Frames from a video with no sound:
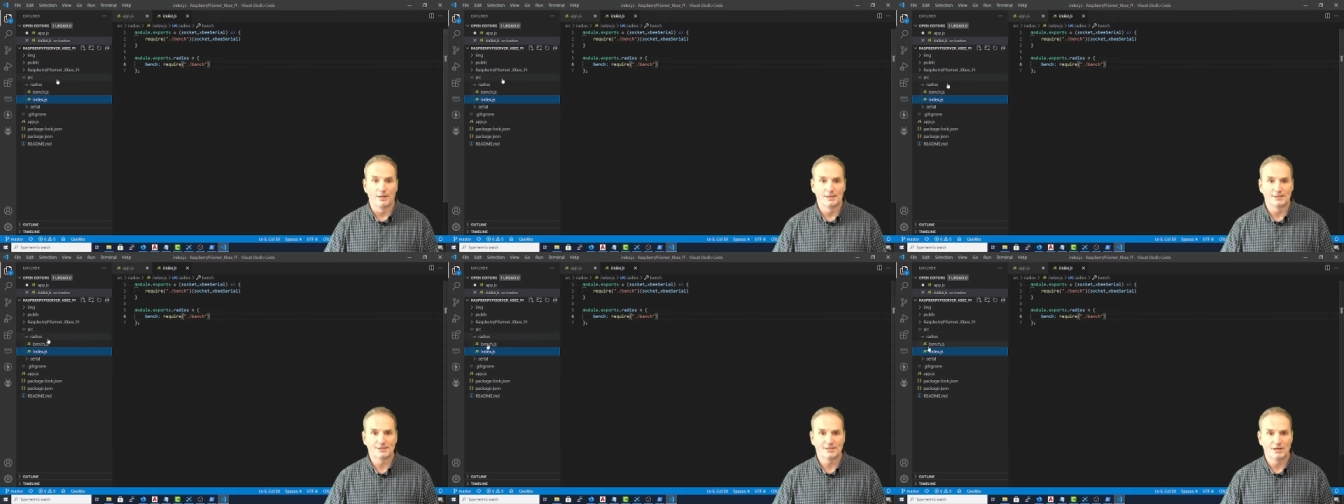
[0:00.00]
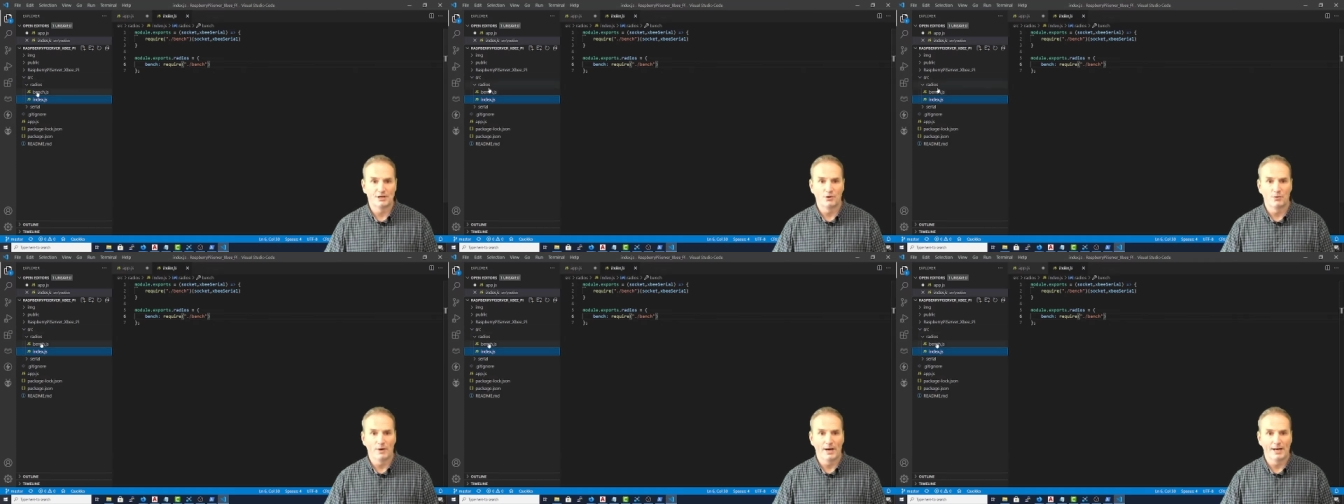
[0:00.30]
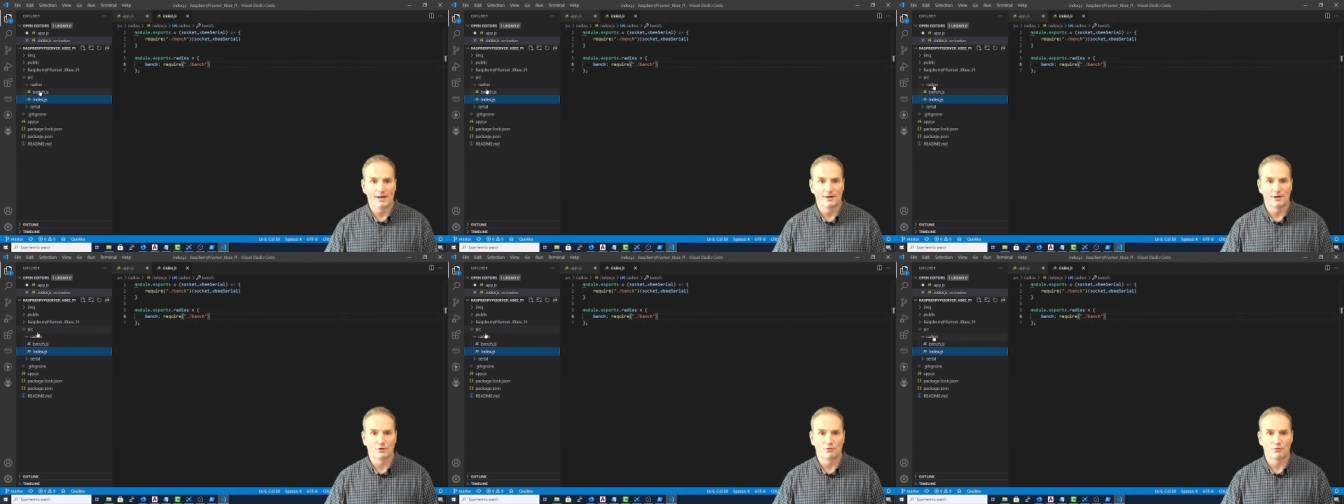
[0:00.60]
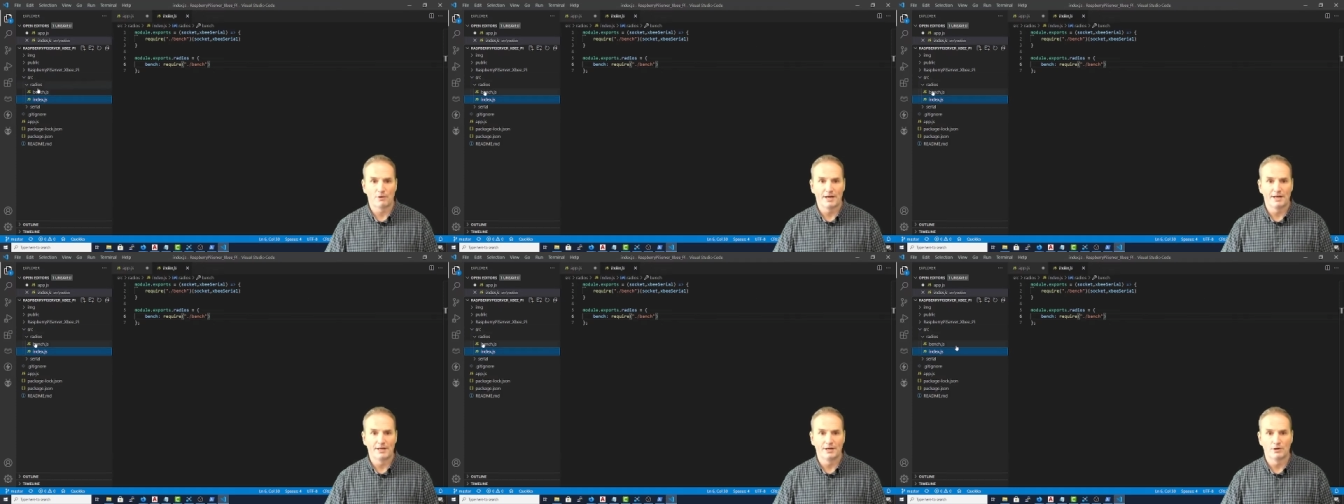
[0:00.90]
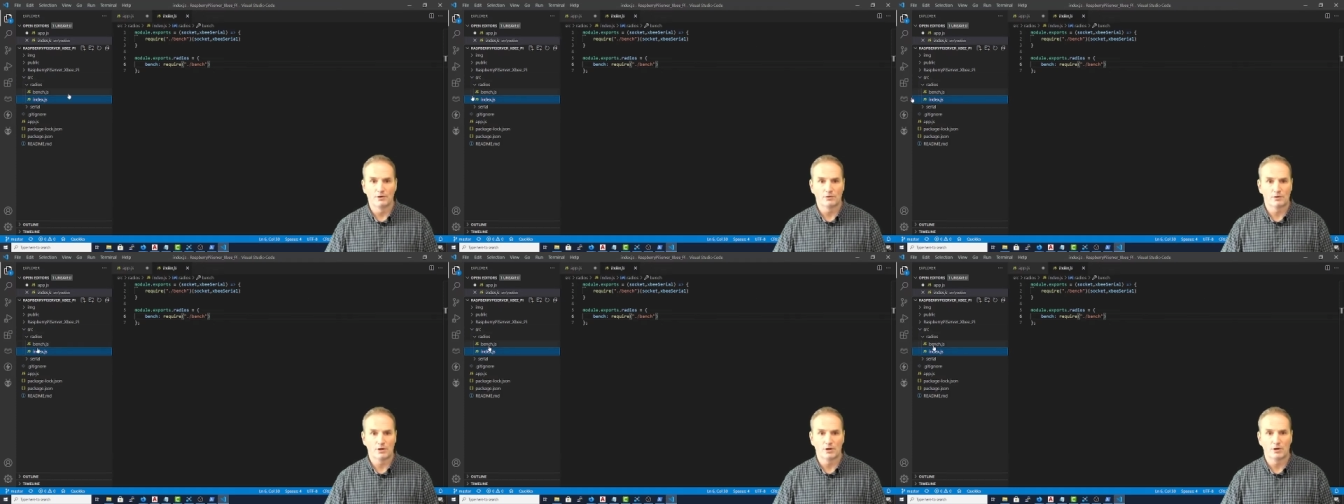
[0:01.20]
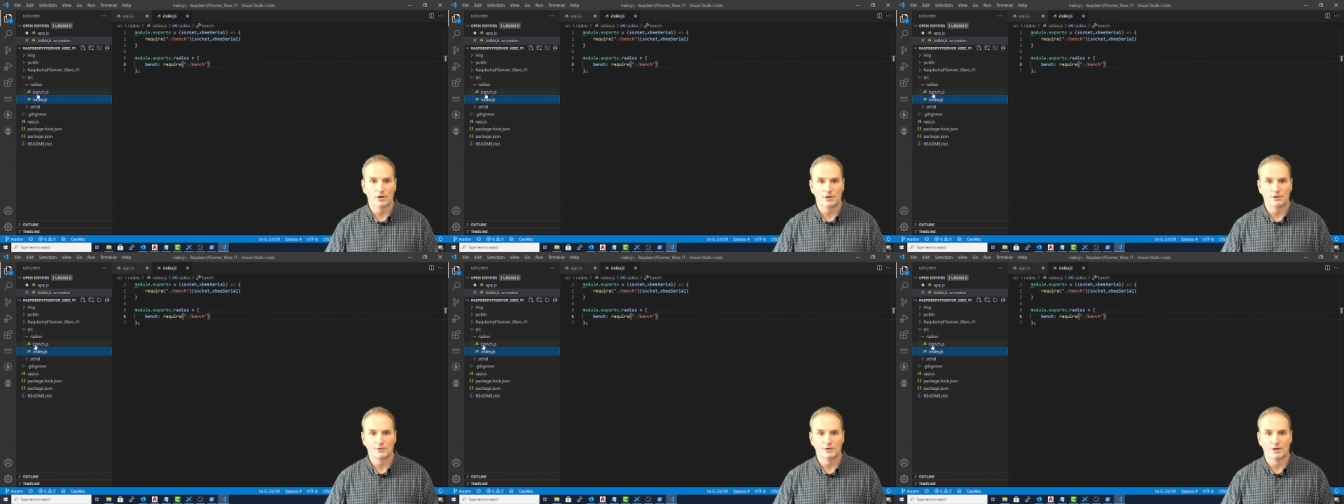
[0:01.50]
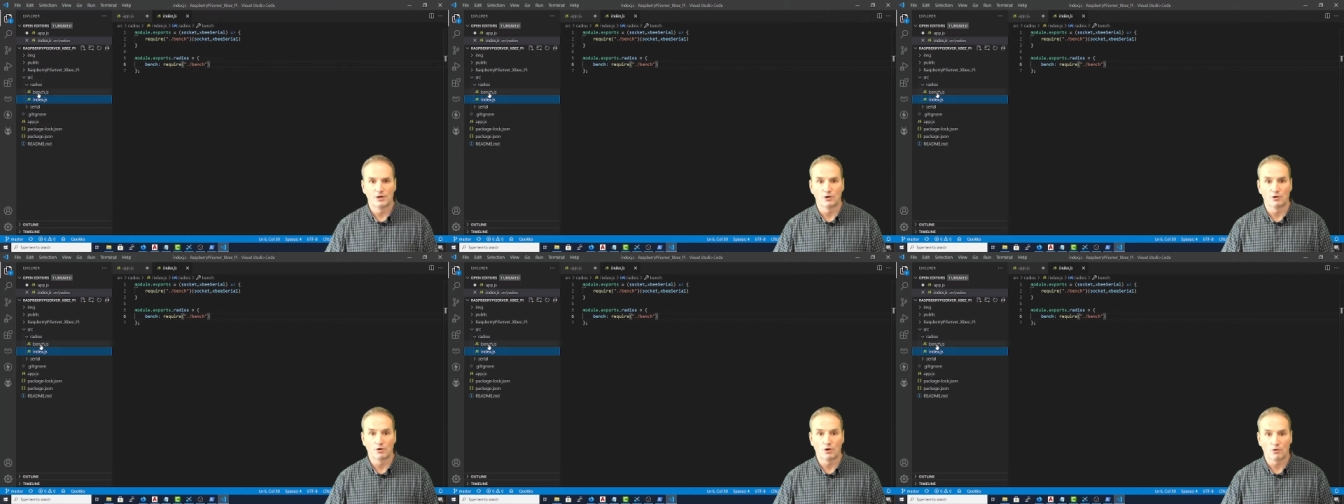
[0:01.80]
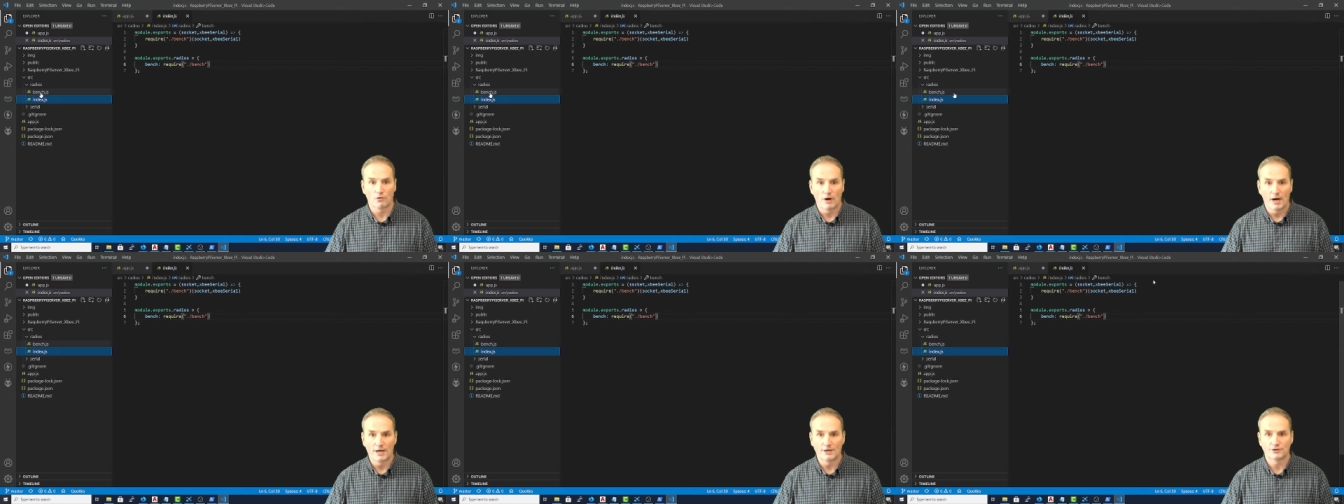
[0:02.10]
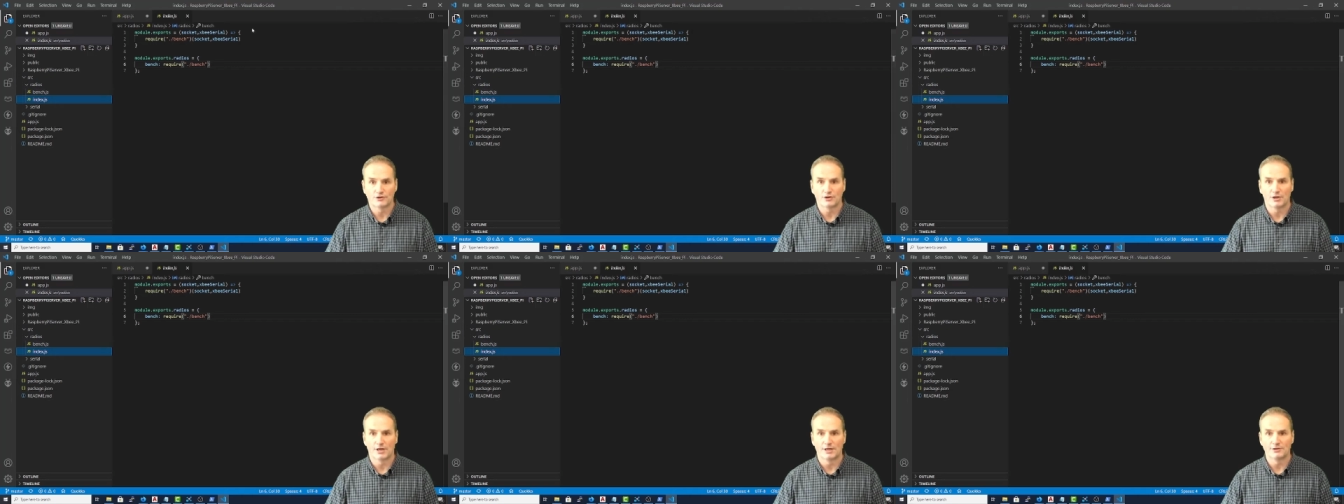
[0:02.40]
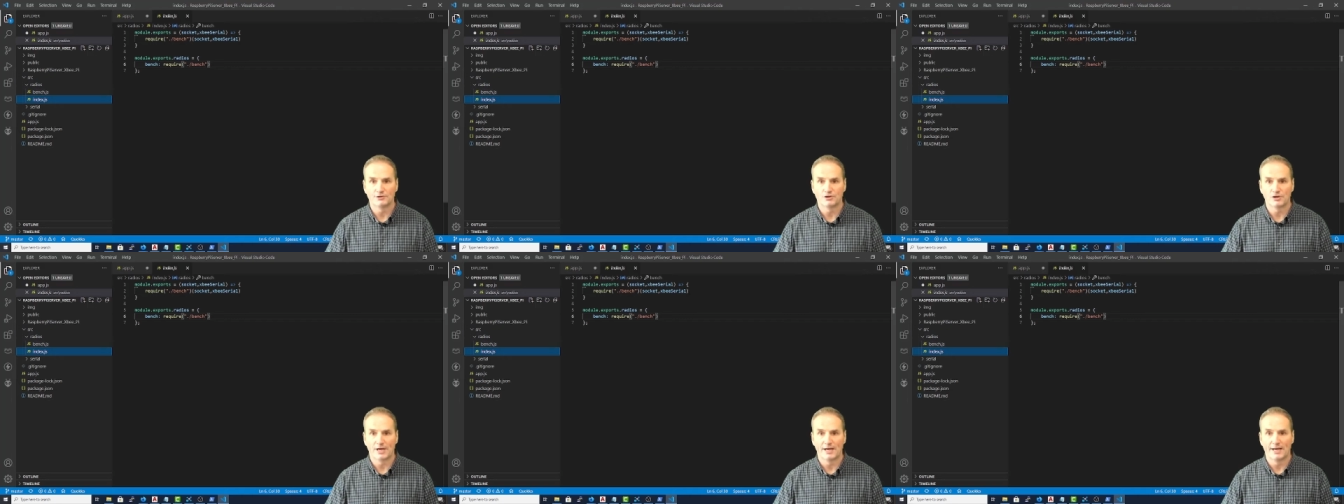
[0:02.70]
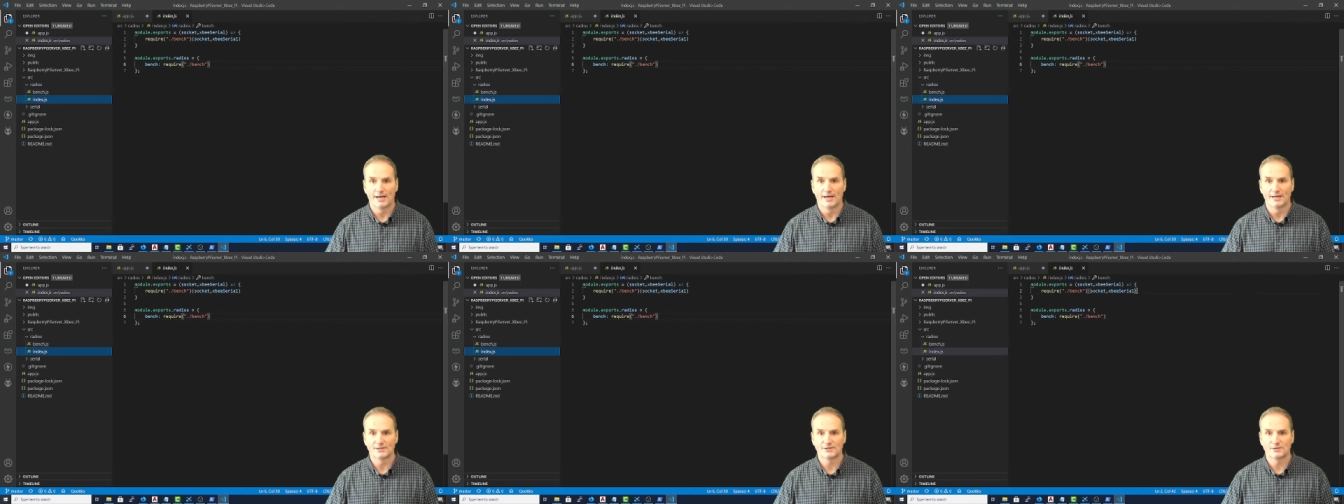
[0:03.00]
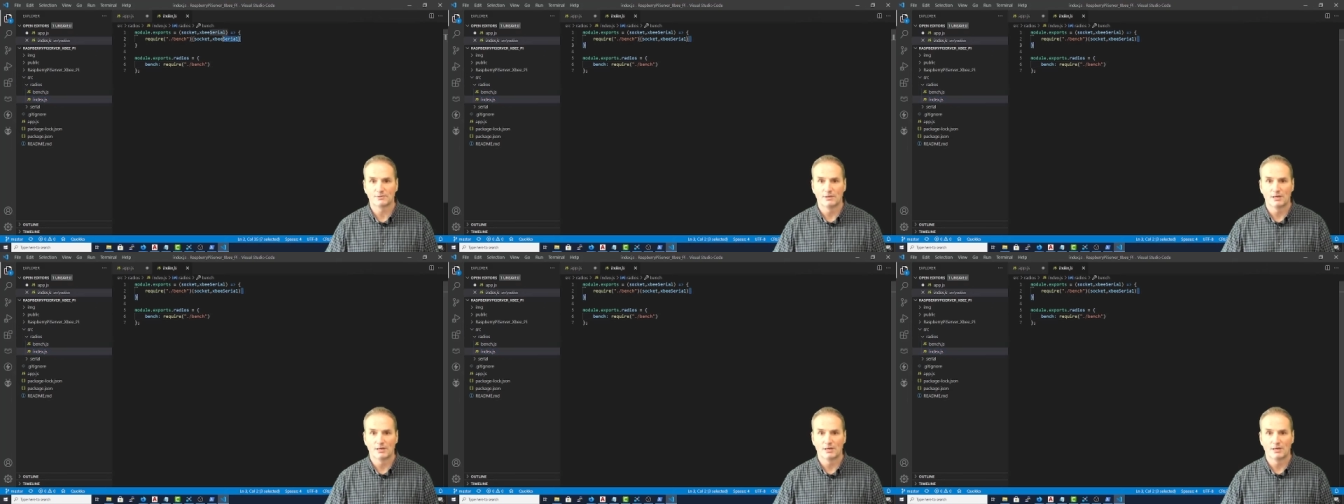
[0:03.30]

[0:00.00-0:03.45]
Let's say you added a radio called garage.js.